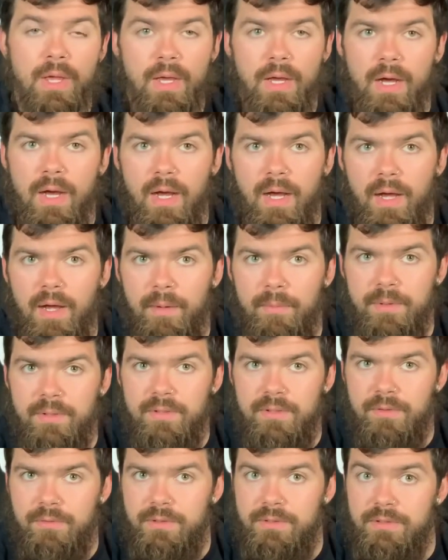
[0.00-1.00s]
Um, and
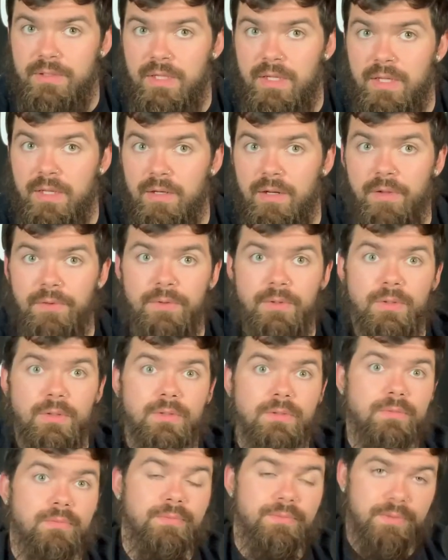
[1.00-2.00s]
Tony's got
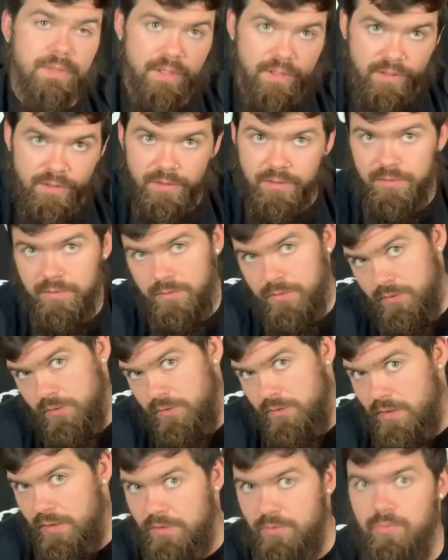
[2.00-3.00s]
other things
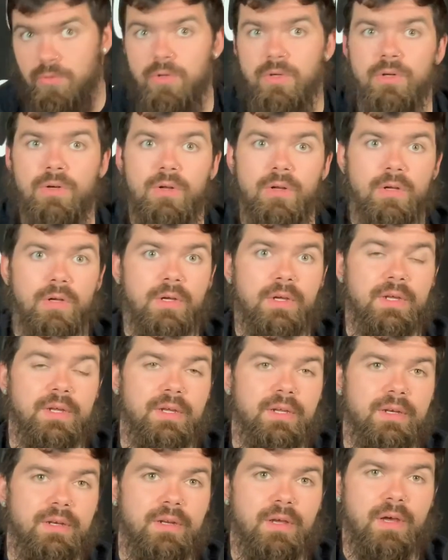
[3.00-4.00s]
that he's working
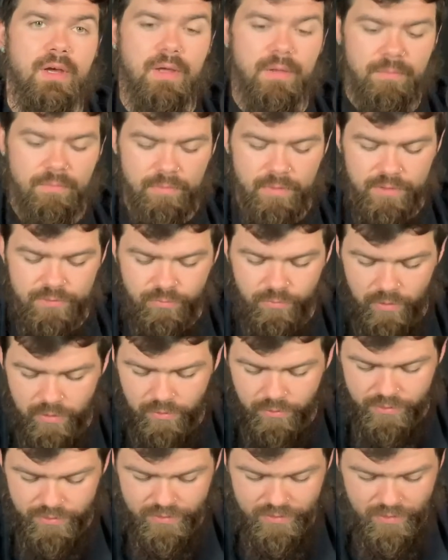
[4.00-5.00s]
on um, as
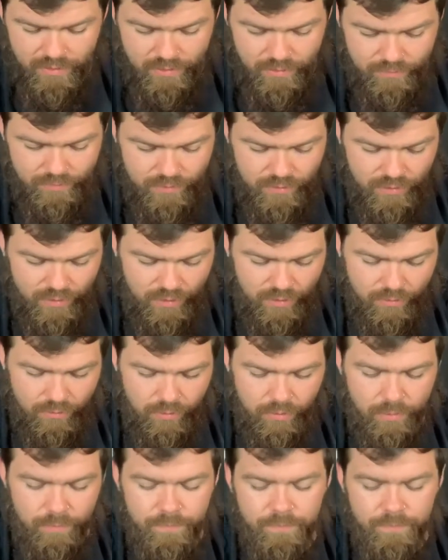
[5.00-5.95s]
well, he said. So